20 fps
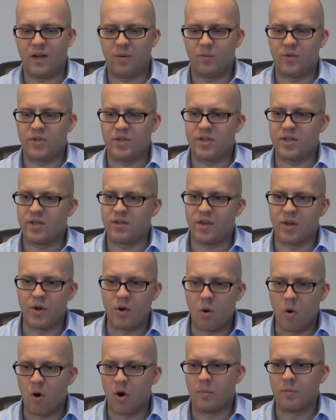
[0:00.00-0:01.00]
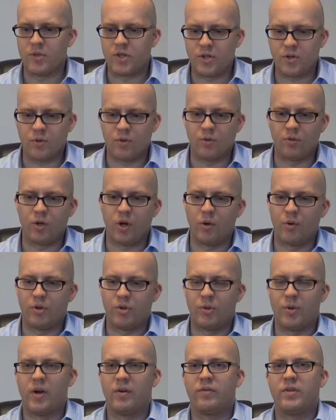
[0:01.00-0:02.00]
it was the norm to go
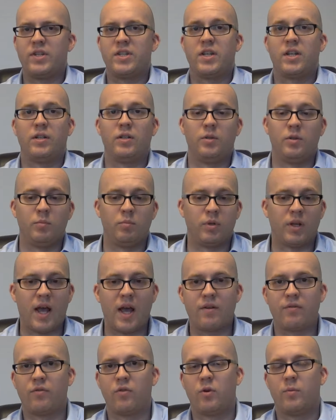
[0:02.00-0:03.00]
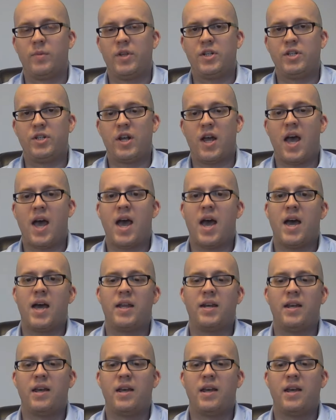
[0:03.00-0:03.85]
through every single platform that you had,